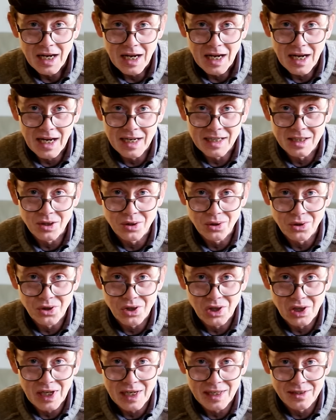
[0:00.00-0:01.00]
any other
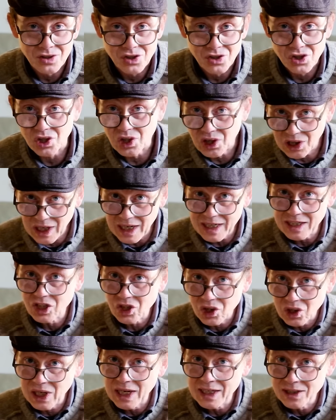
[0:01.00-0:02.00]
lens.
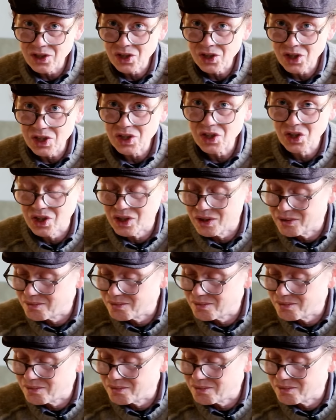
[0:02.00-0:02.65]
Later lenses